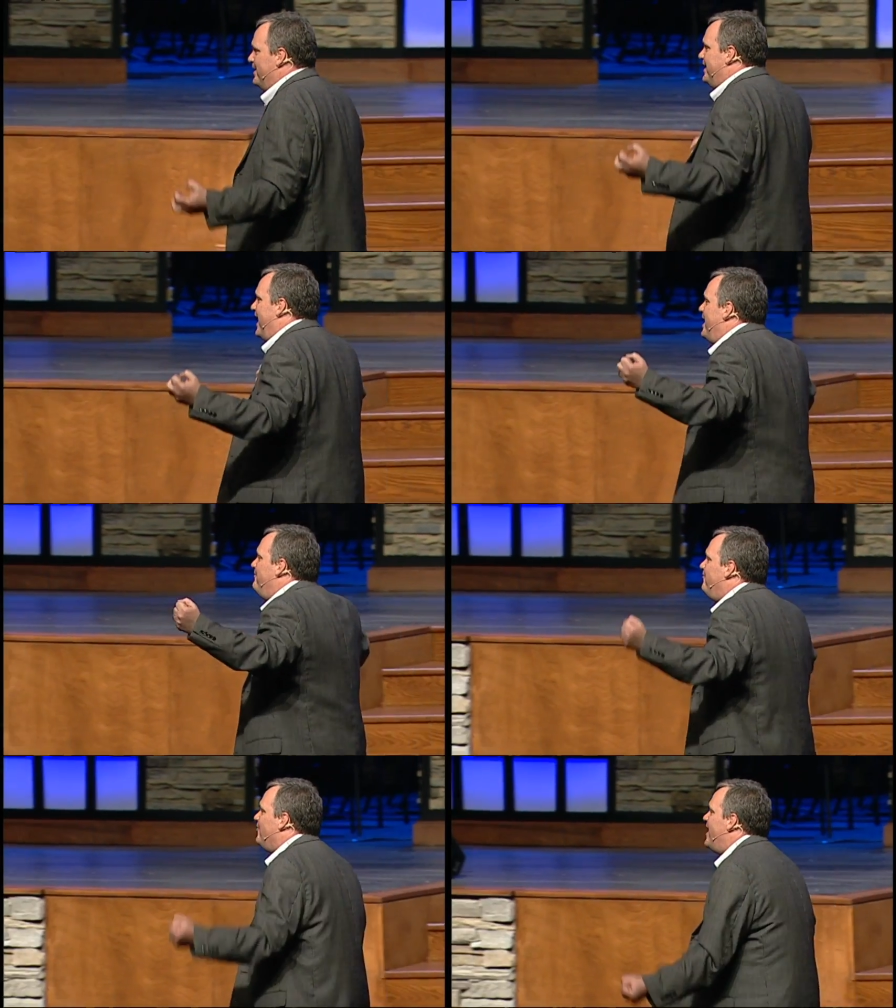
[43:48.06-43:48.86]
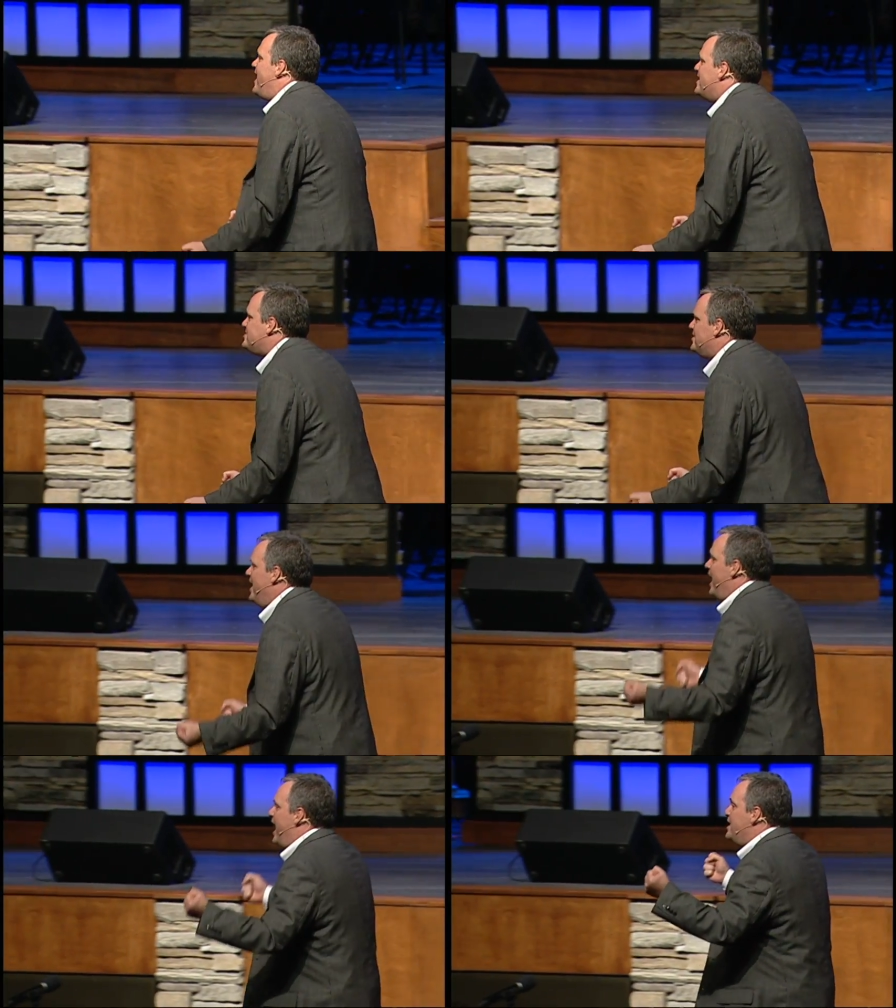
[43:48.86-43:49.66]
became flesh
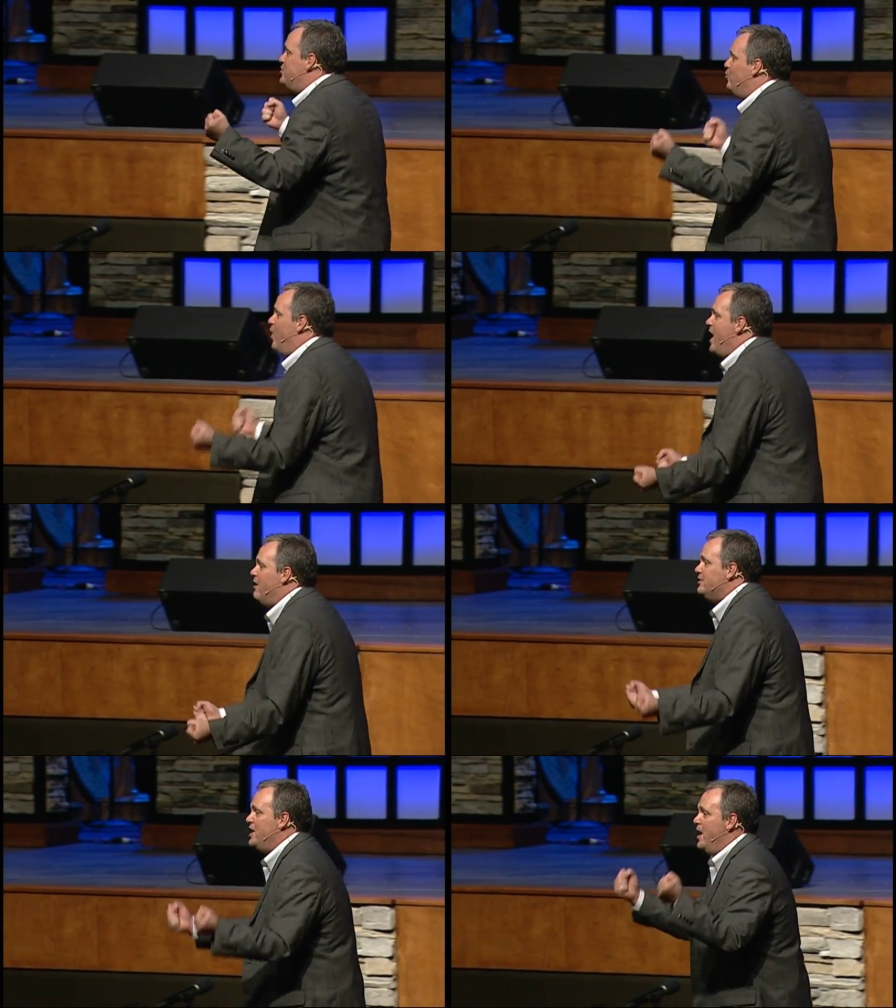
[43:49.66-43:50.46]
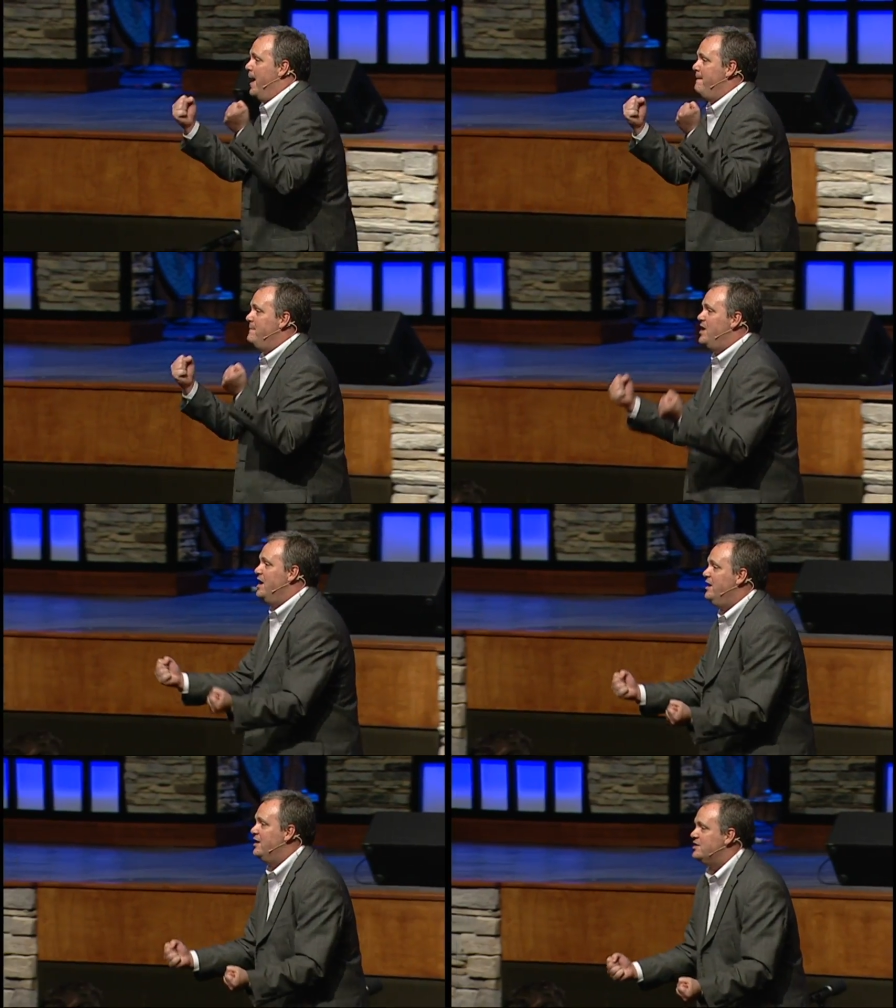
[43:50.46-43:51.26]
and dwelt
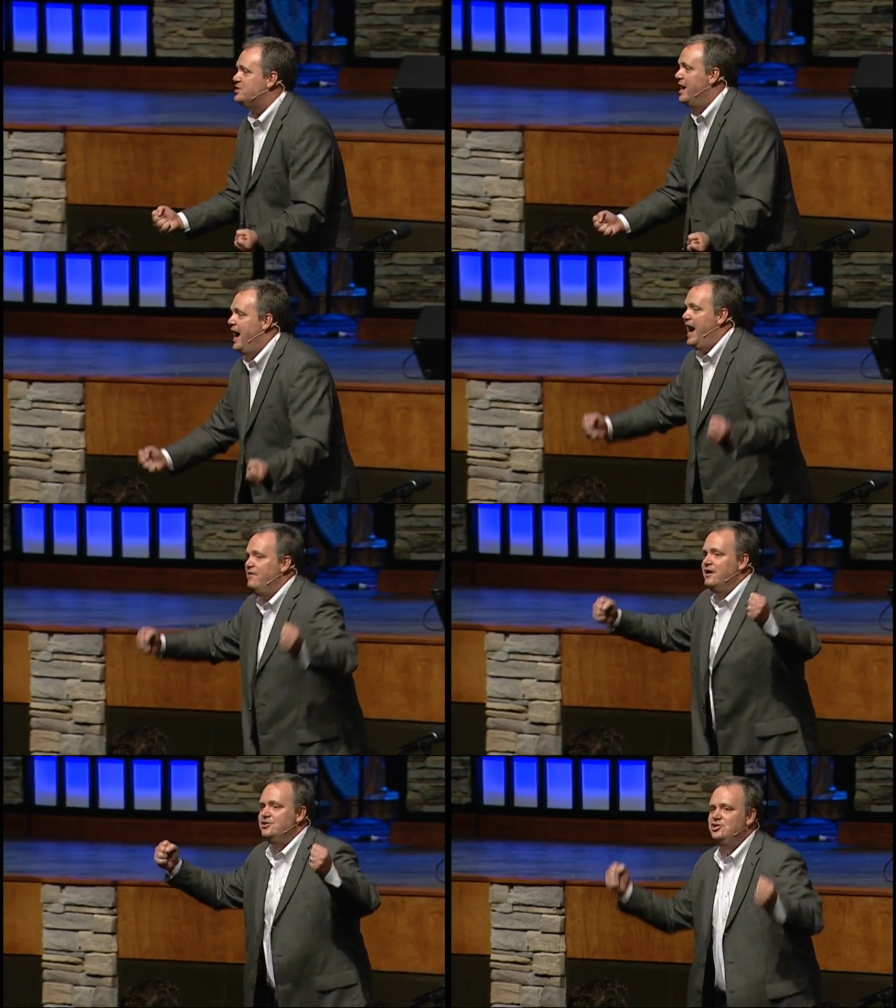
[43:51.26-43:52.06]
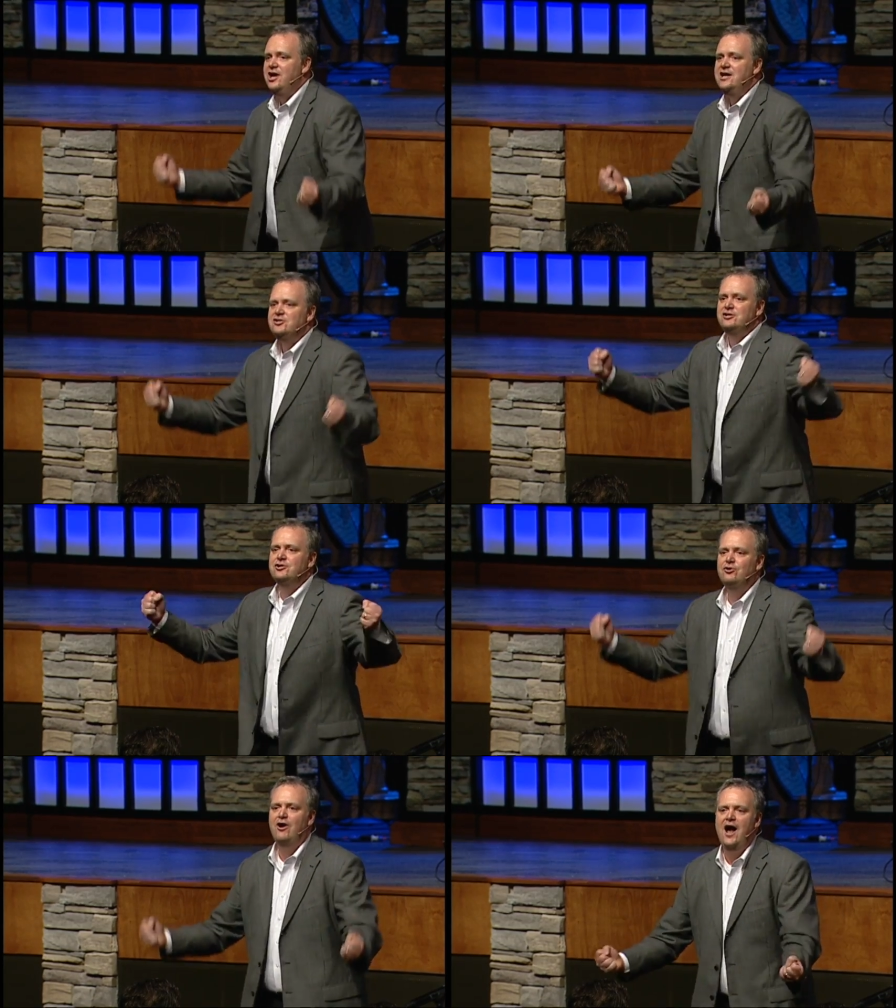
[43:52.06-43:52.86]
among us, and that Jesus
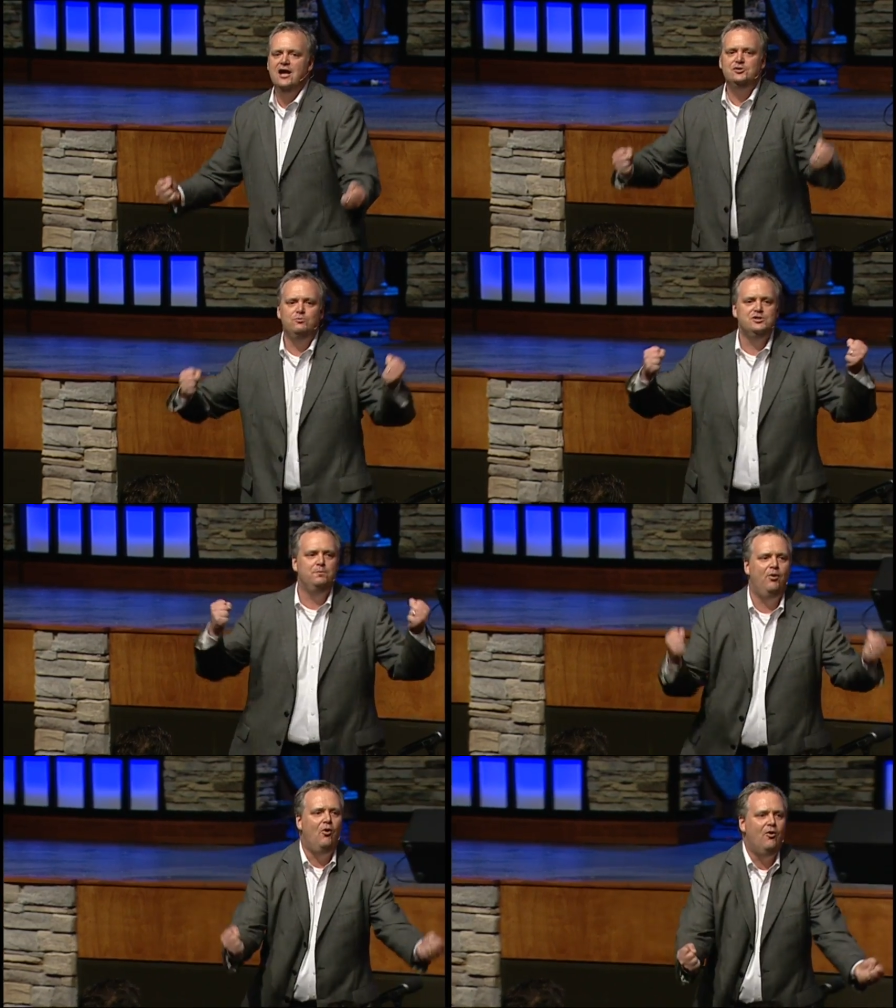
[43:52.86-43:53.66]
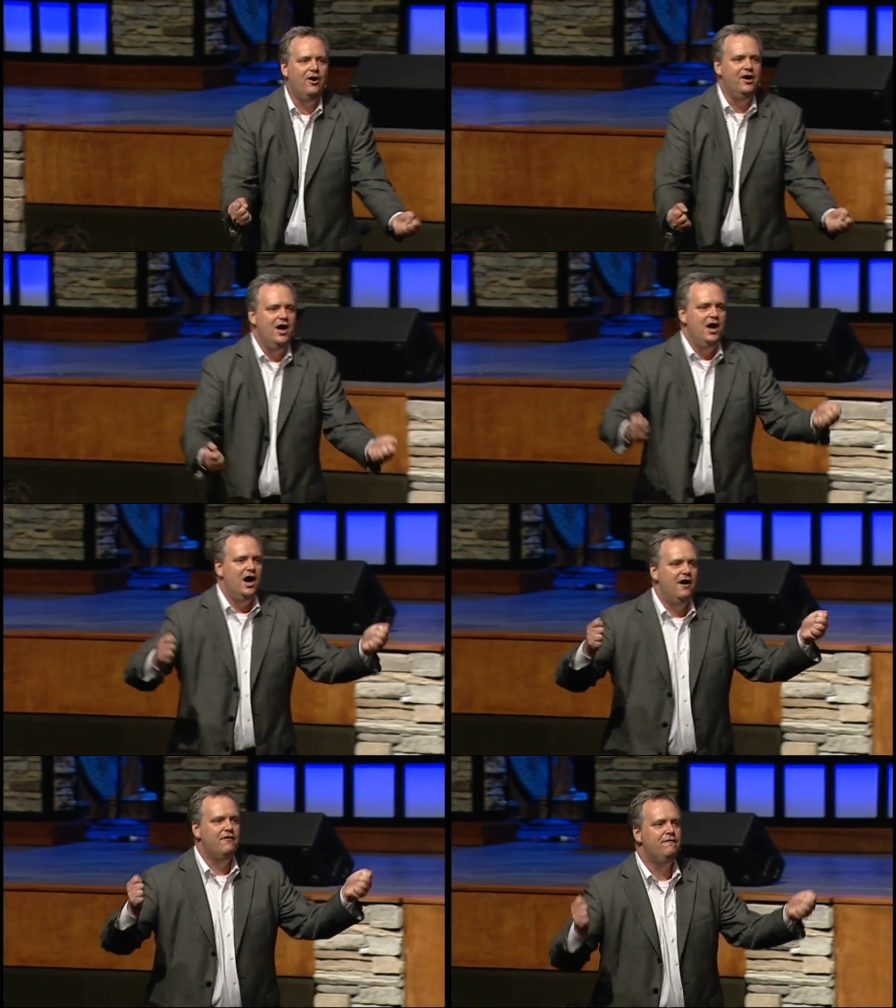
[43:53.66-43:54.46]
Christ was born
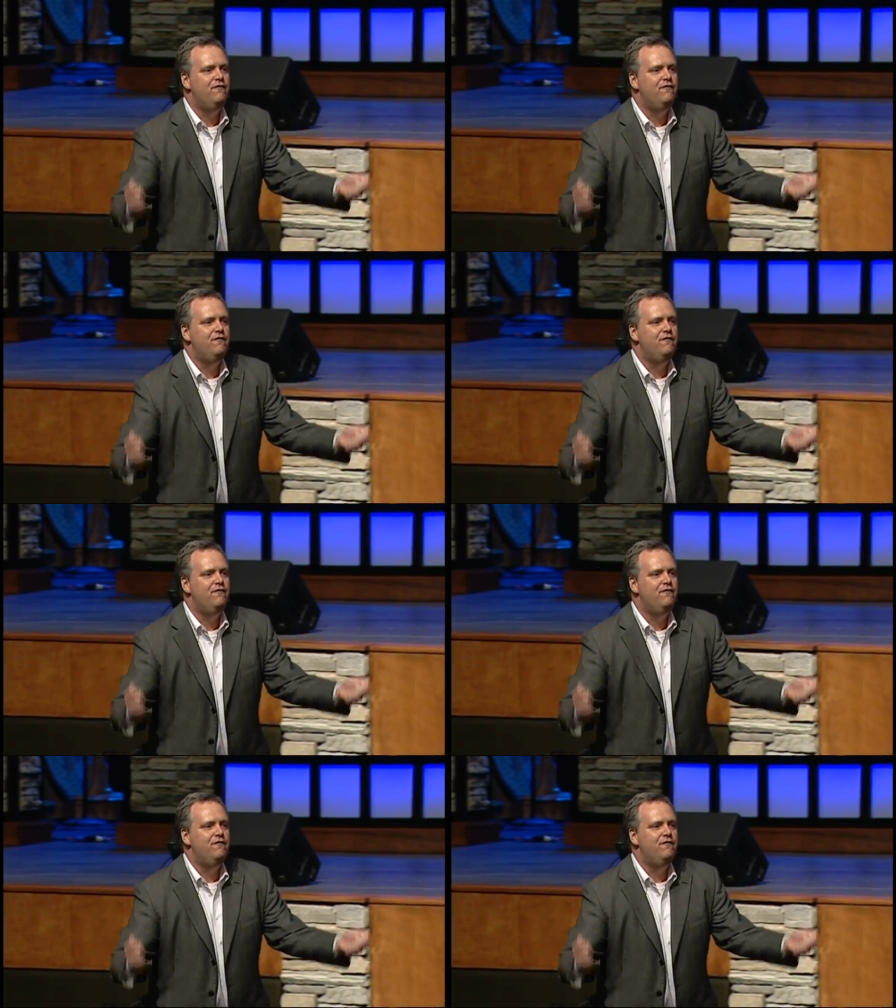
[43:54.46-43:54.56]
of a